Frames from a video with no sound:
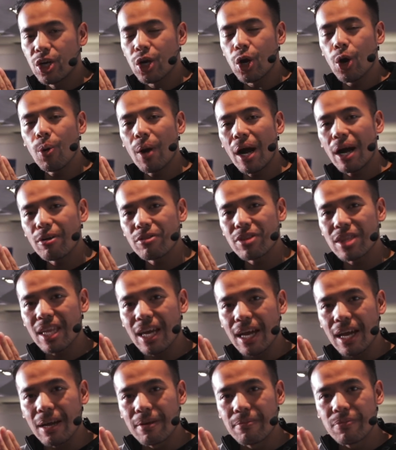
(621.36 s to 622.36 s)
go out
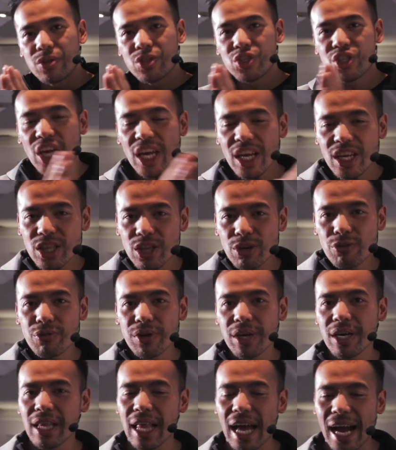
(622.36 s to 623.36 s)
there, take the
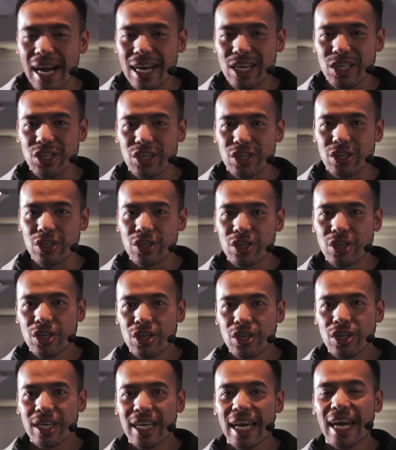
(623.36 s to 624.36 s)
real action,
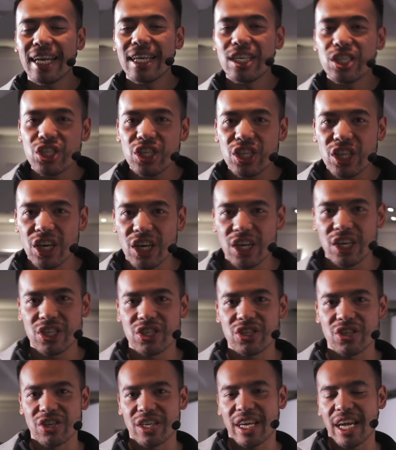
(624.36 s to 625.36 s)
get into the
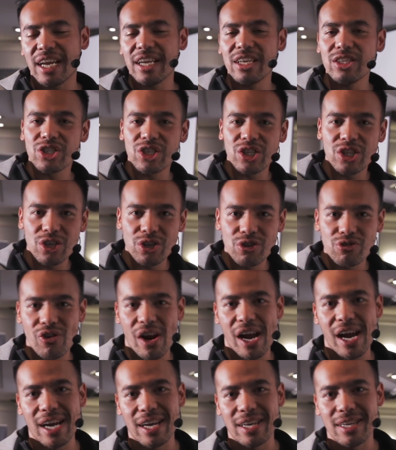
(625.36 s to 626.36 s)
hustle, get into the
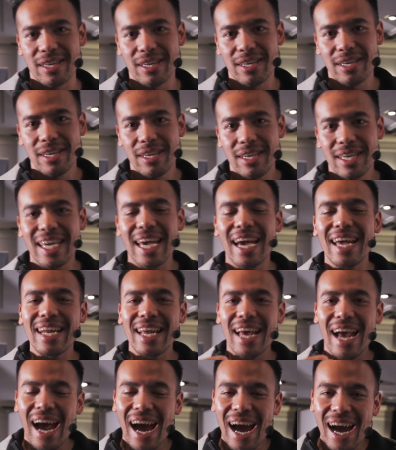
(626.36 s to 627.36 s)
grind,
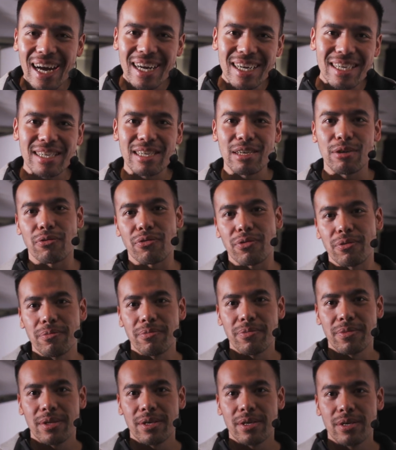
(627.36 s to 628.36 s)
get active.
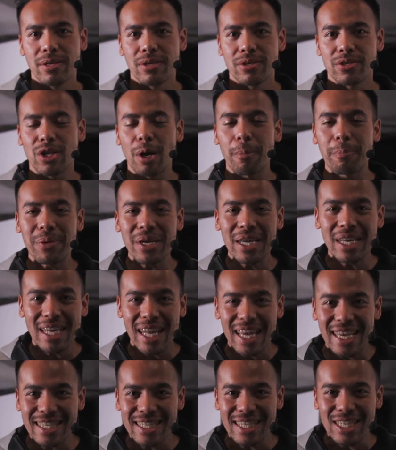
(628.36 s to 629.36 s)
Stop being
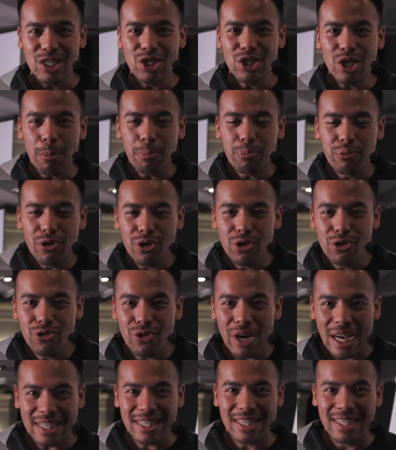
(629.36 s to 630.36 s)
lazy. Stop
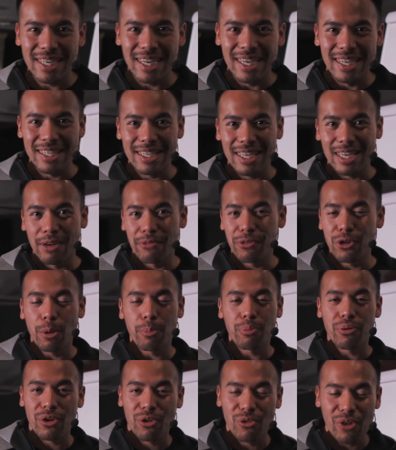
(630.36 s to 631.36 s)
procrastinating. If you're a
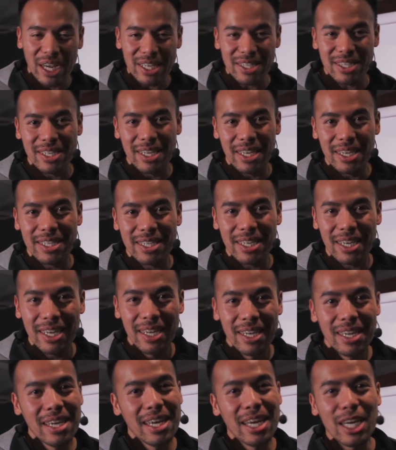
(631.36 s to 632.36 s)
procrastinator,
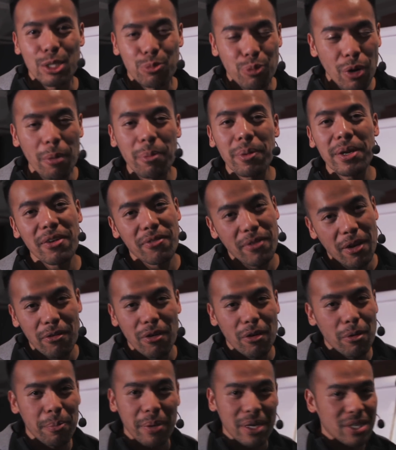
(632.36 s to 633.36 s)
it's probably a very,
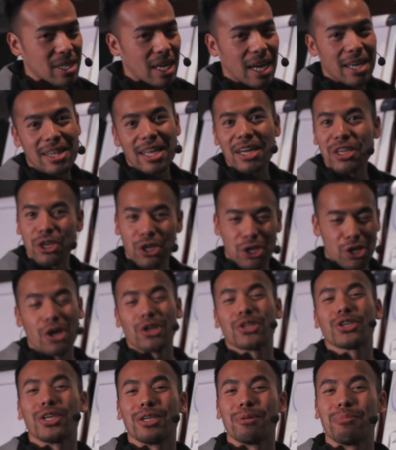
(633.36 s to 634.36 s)
very big sign that you're
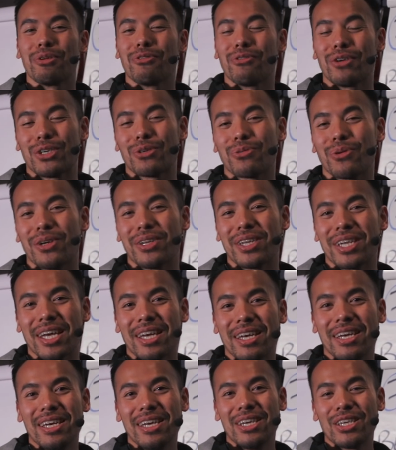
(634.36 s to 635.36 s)
not going to be rich one
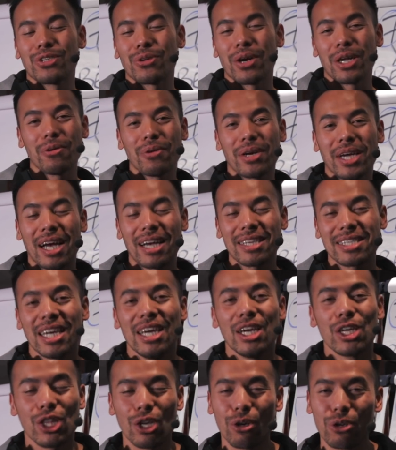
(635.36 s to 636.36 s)
day. So anyway, guys,
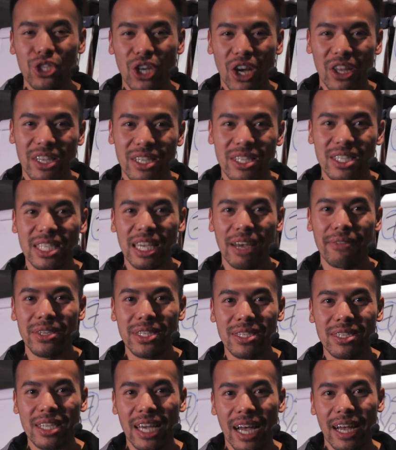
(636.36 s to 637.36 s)
those are the
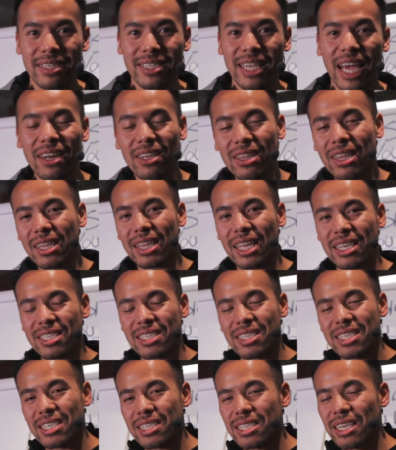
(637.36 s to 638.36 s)
7 signs. Anything
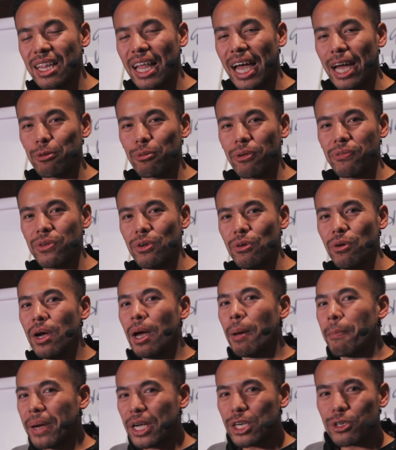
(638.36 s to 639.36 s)
that's disaligned with you,
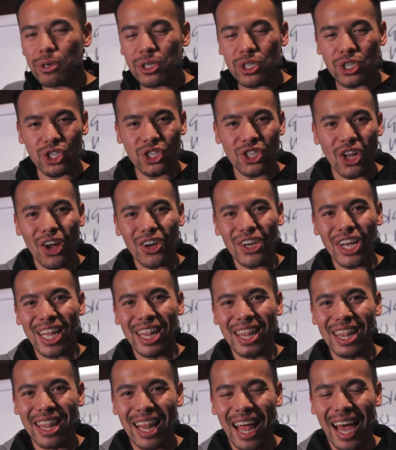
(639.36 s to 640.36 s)
make sure to start
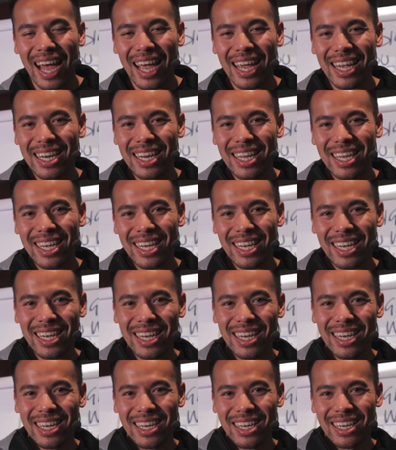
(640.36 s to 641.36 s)

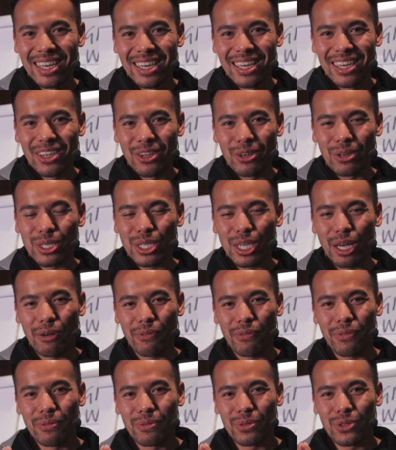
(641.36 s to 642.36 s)
aligning
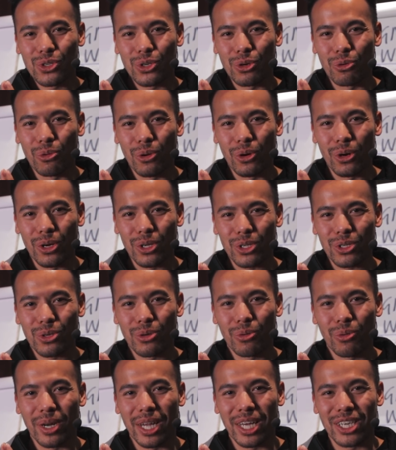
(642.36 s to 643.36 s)
yourself
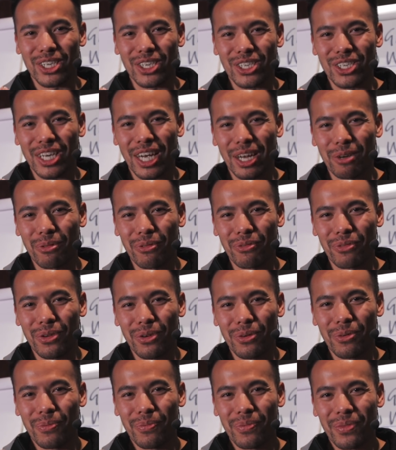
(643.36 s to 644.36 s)
towards what I just shared with
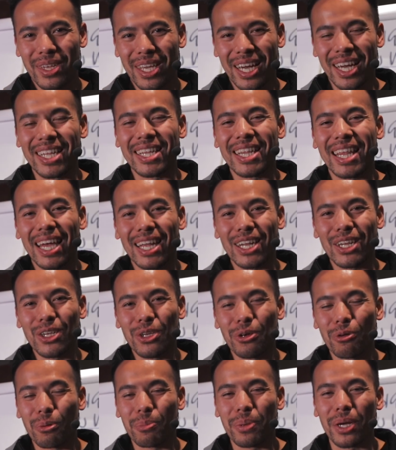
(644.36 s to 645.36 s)
you. And then
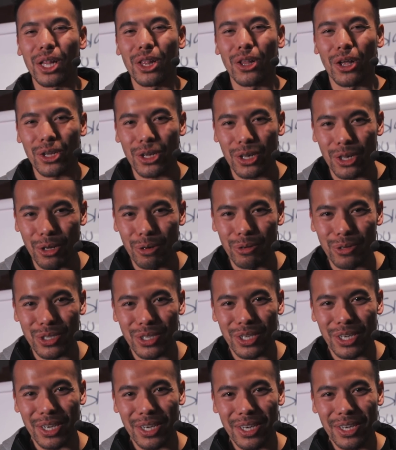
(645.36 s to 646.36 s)
you will be a lot
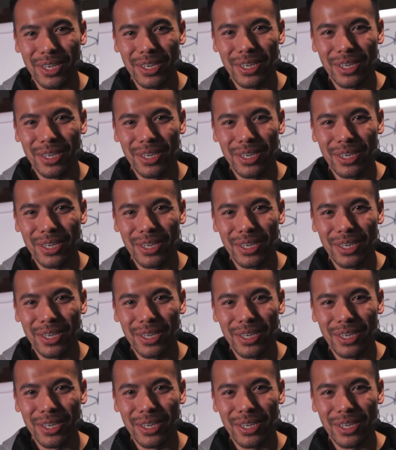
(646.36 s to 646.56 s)
closer